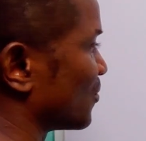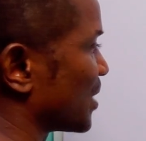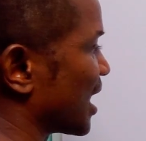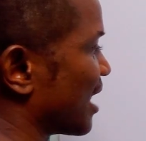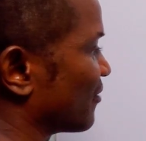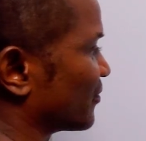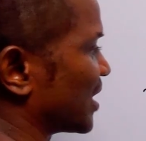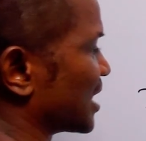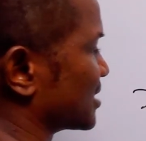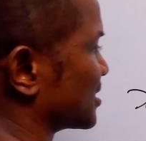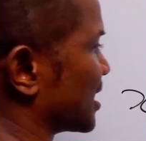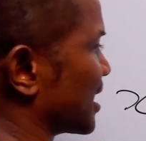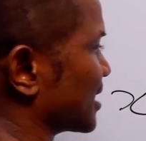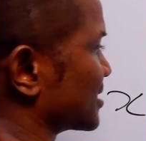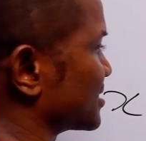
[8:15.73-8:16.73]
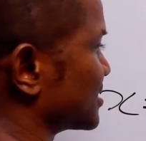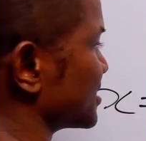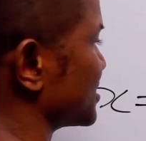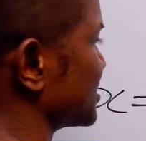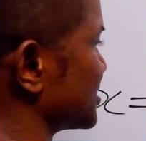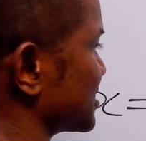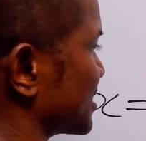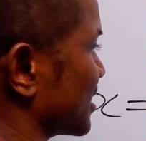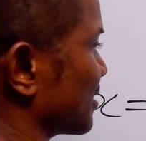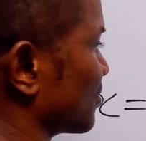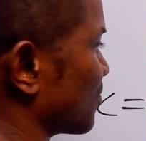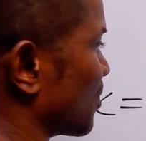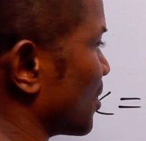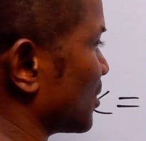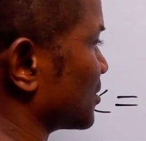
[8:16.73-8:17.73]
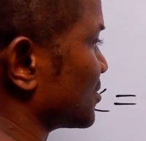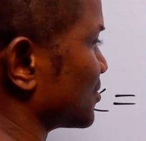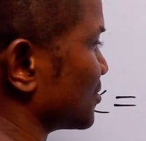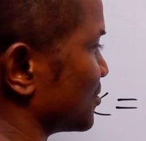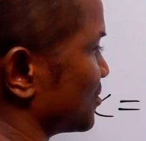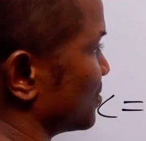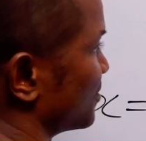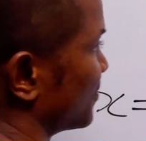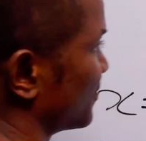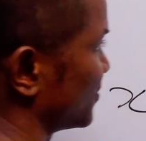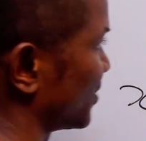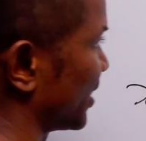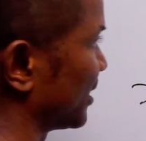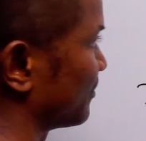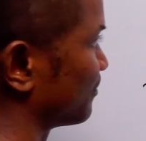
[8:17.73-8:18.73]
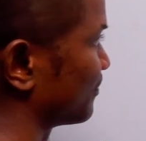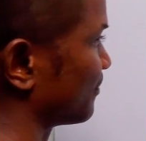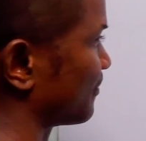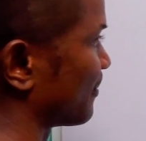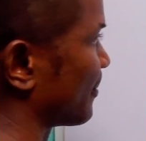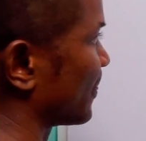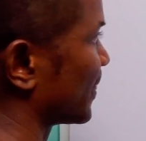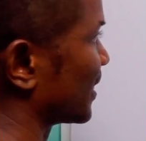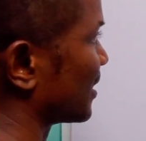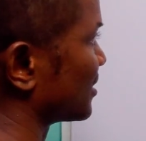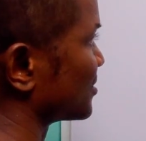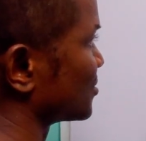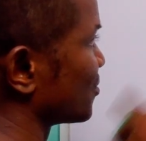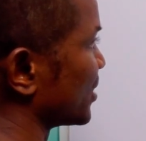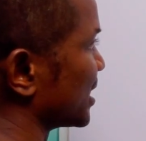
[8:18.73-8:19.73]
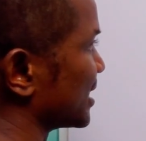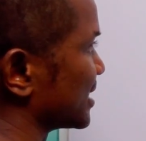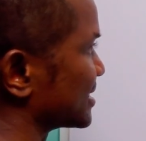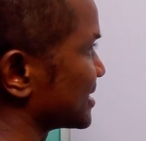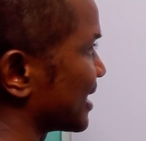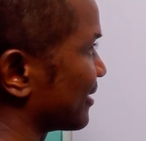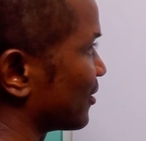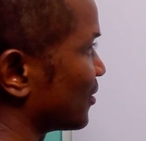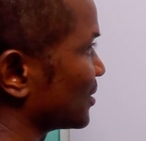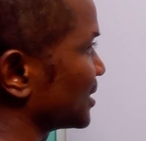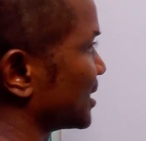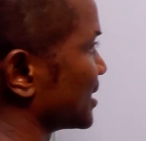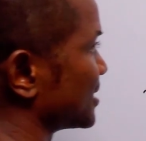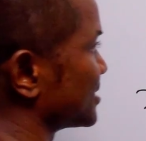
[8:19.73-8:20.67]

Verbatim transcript: we have that x is equal to 3. So in the second